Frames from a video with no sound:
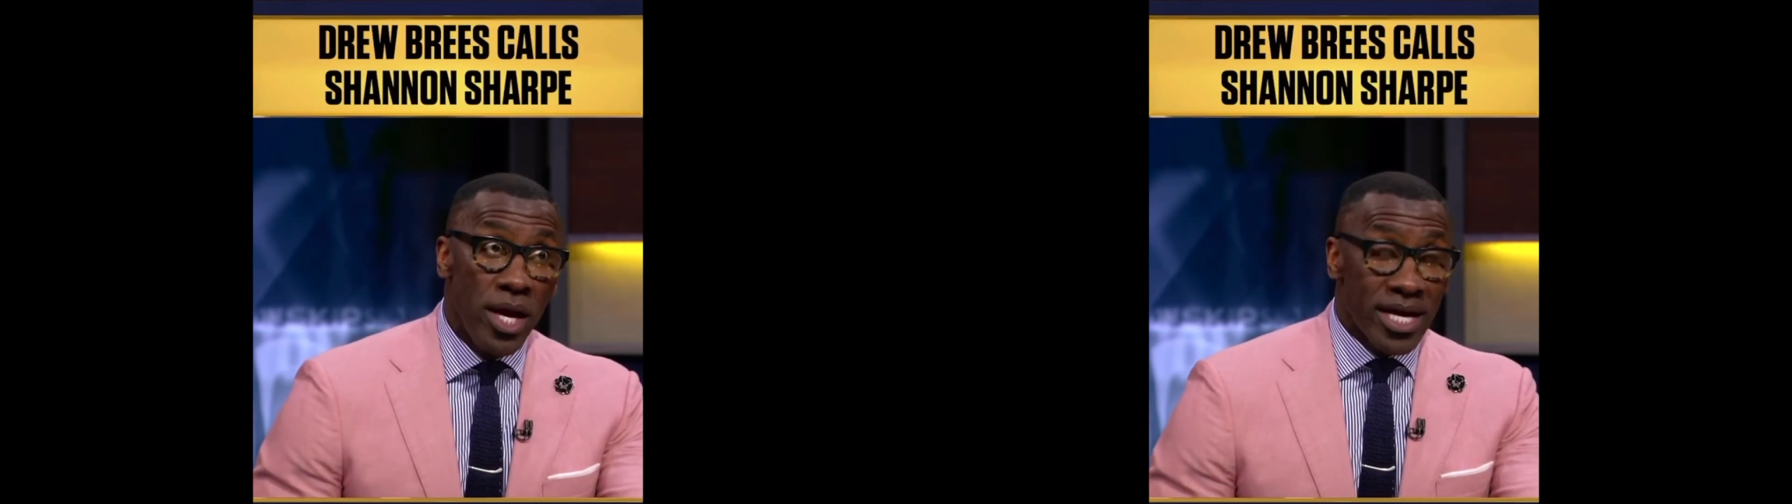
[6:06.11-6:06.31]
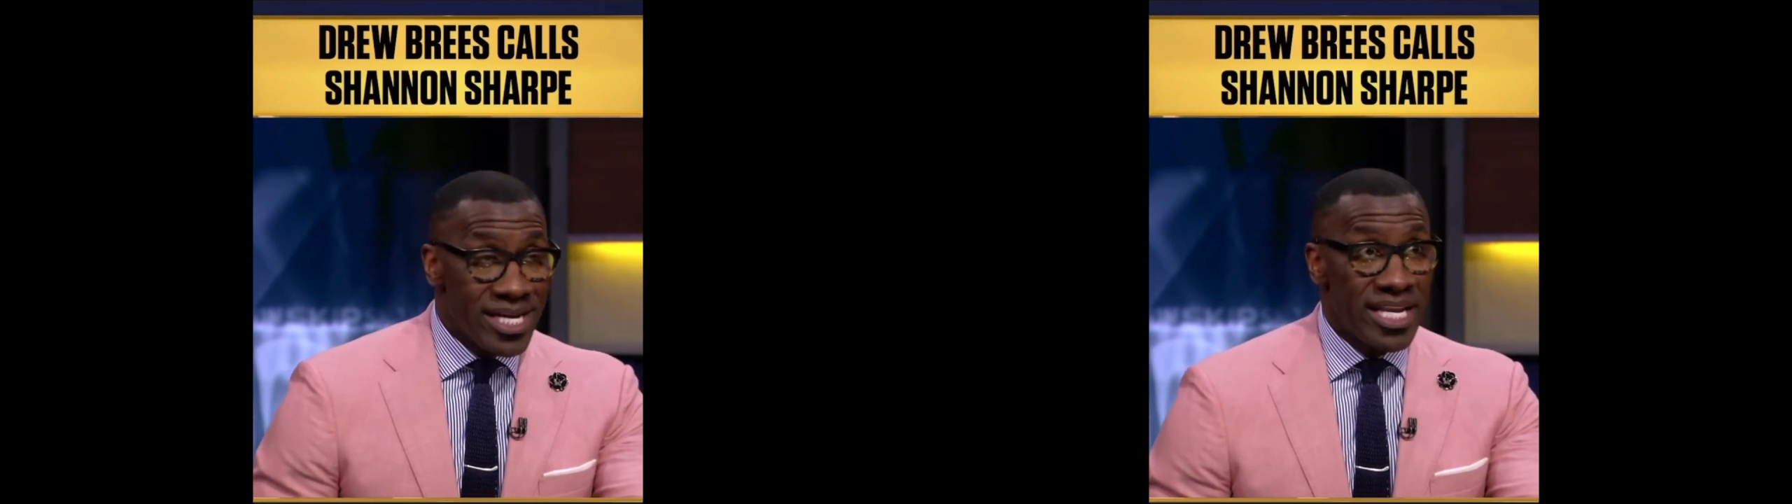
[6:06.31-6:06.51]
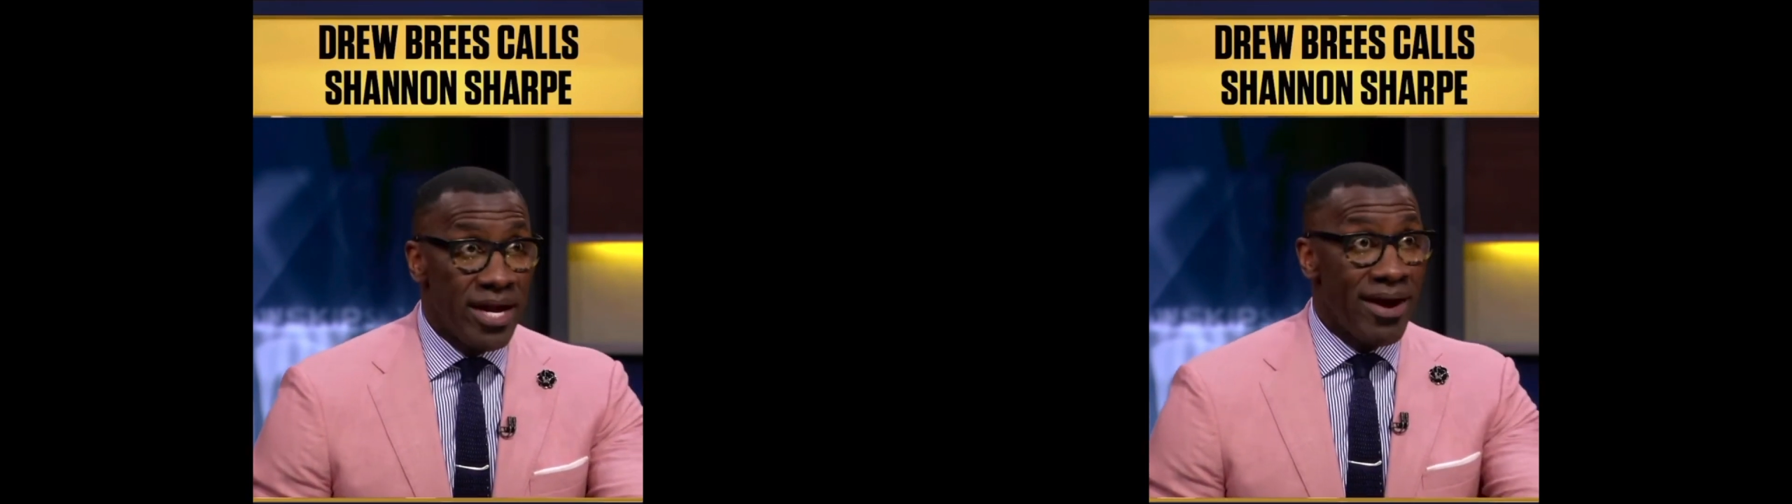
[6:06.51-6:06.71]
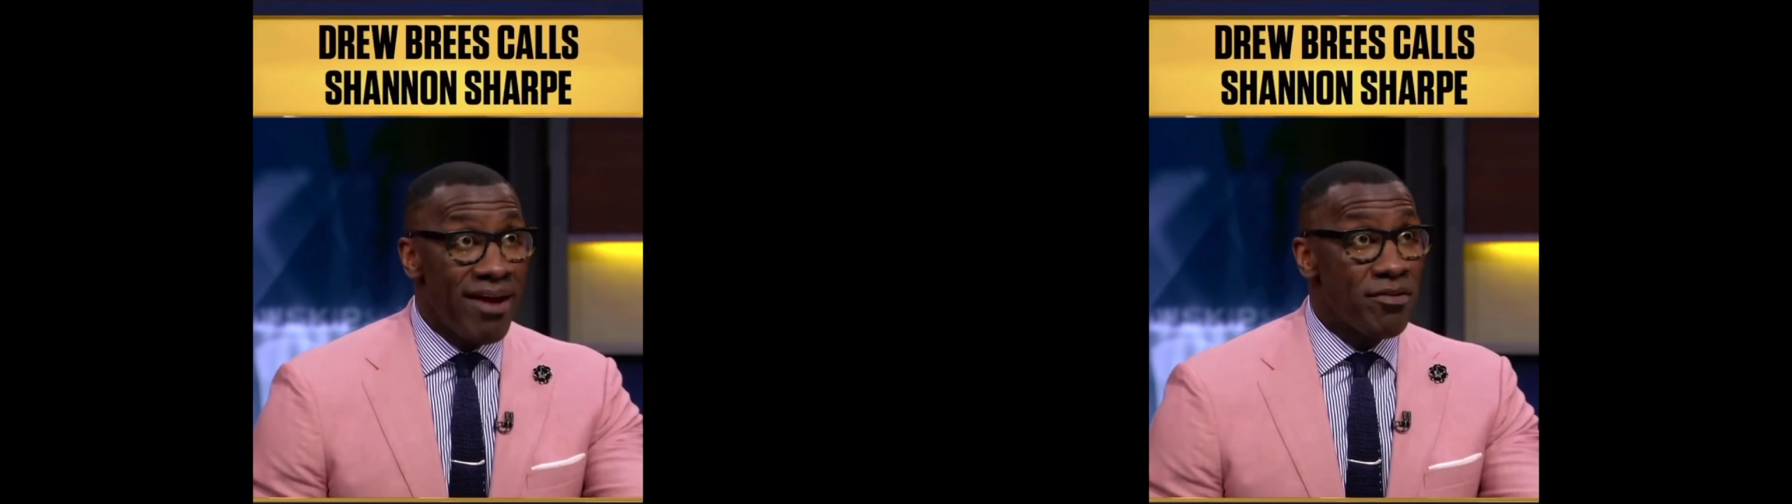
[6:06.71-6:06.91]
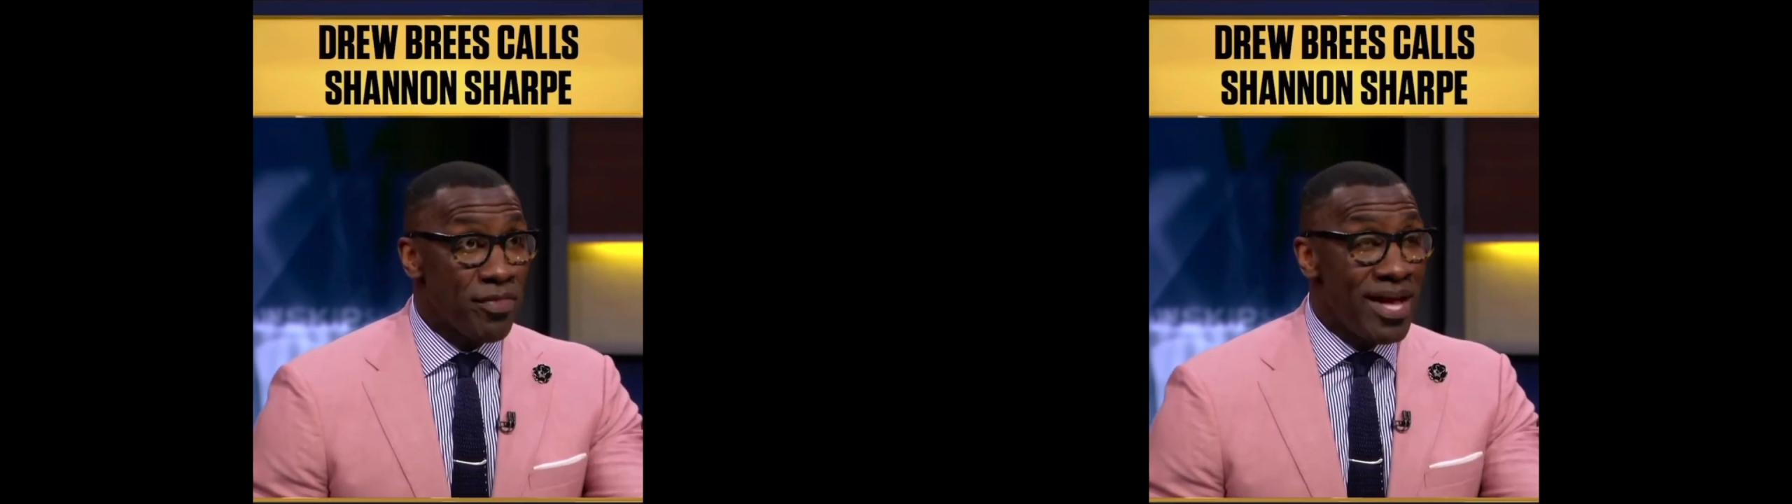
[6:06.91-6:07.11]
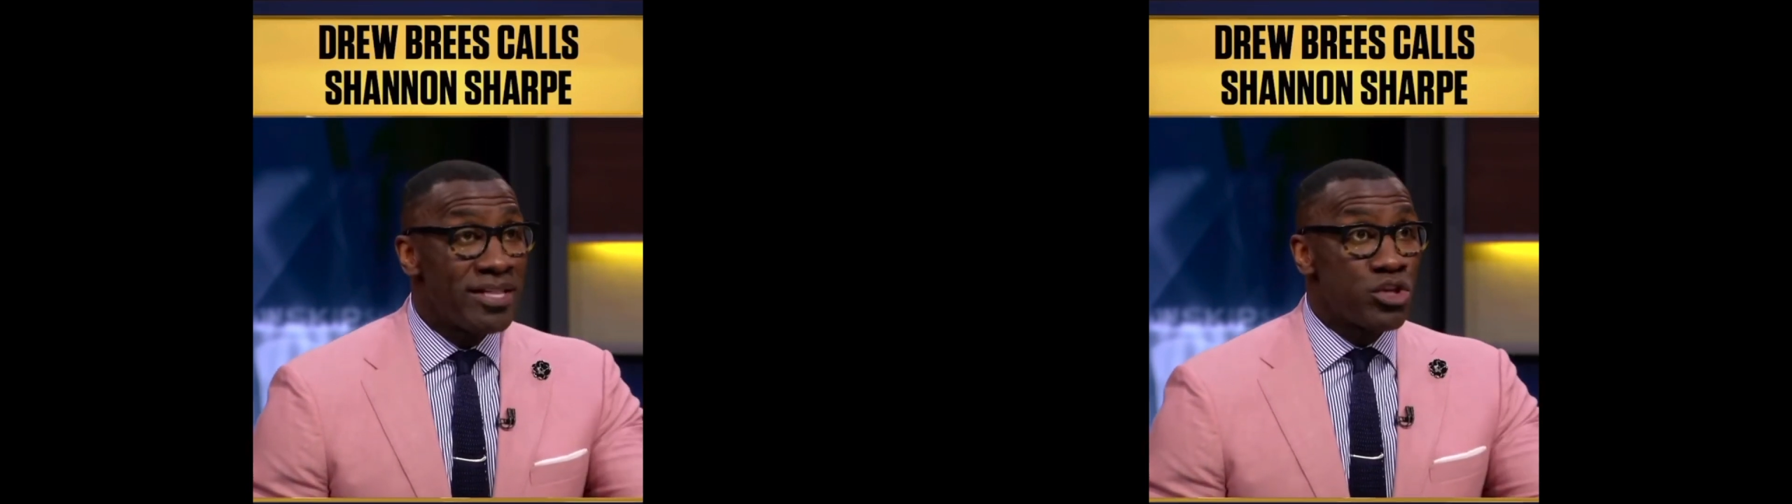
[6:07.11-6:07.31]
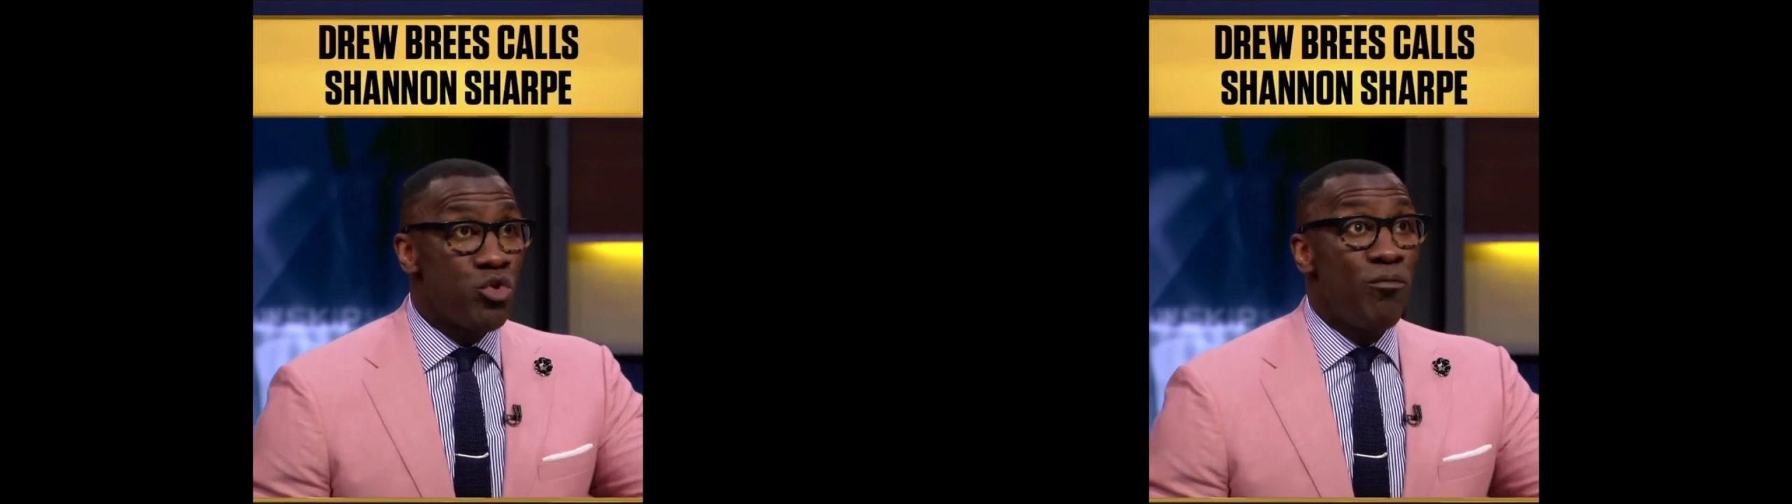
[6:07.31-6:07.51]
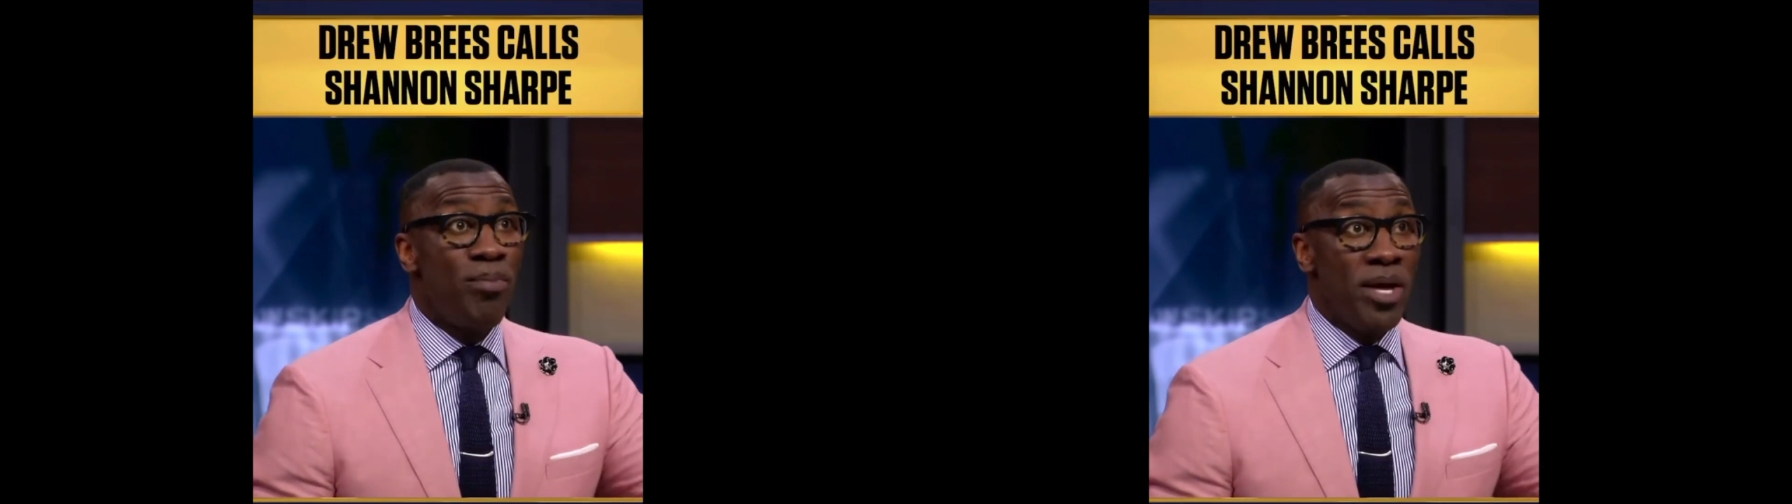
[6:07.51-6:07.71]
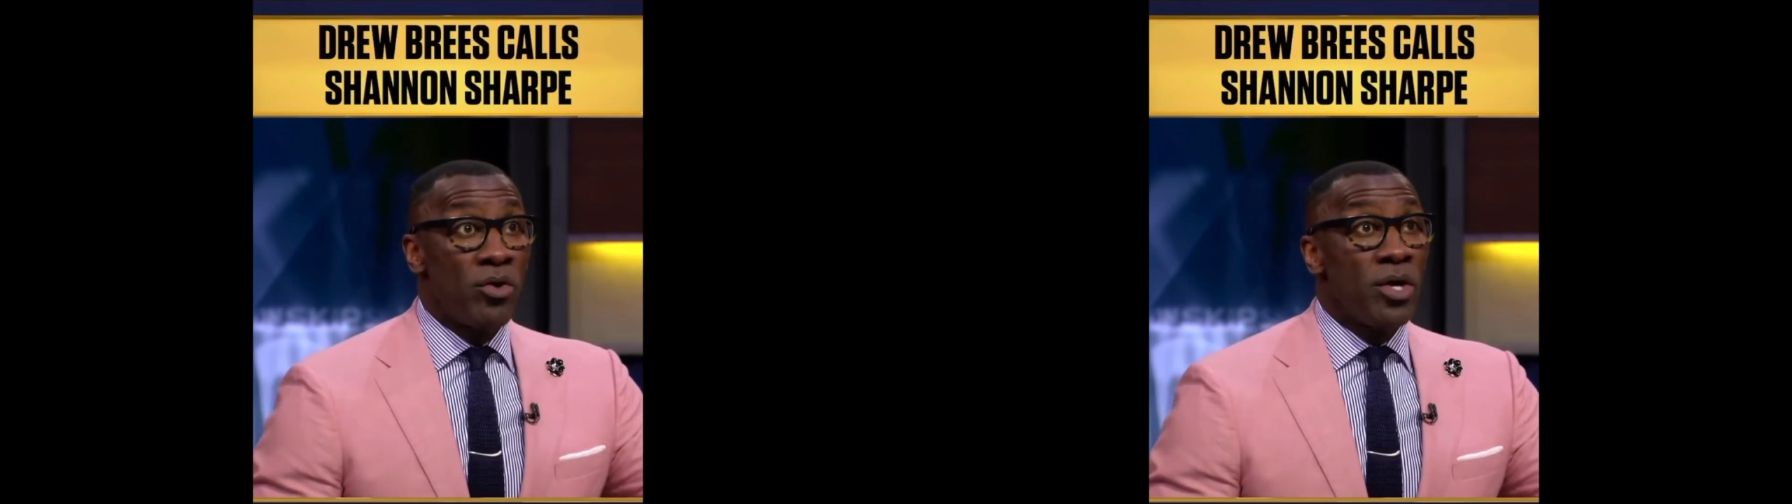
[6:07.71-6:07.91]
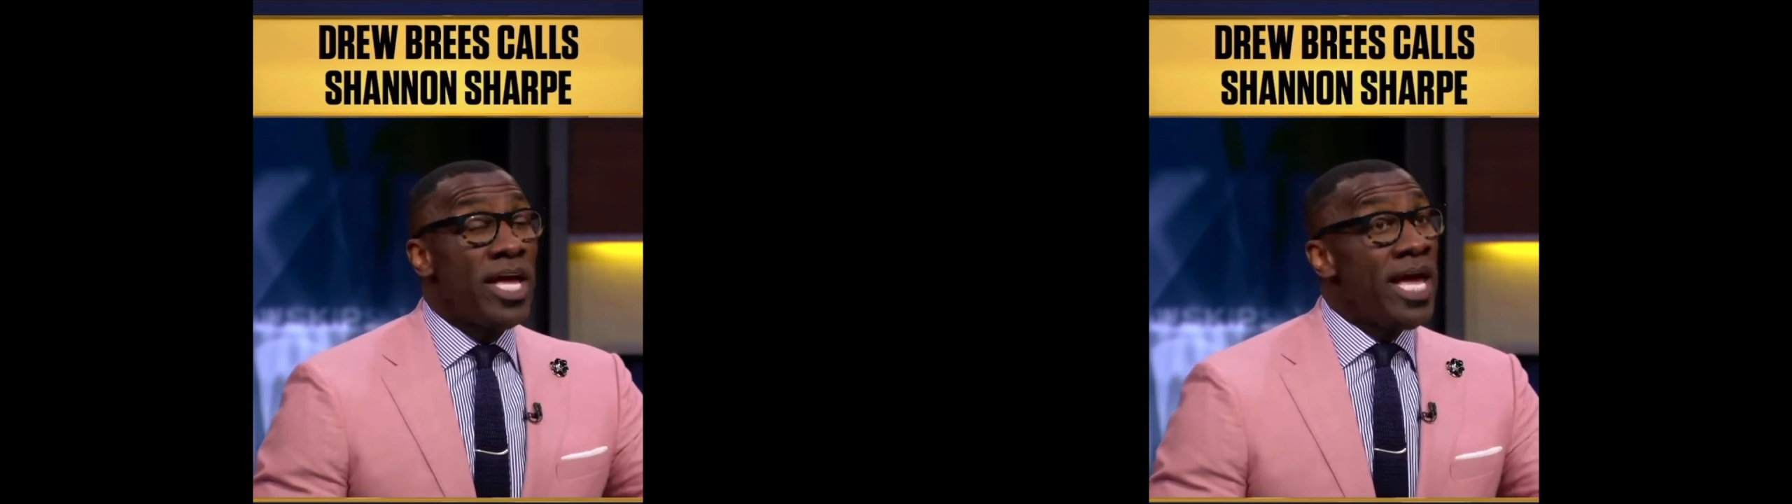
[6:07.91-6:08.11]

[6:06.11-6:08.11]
can tear everything that you've built.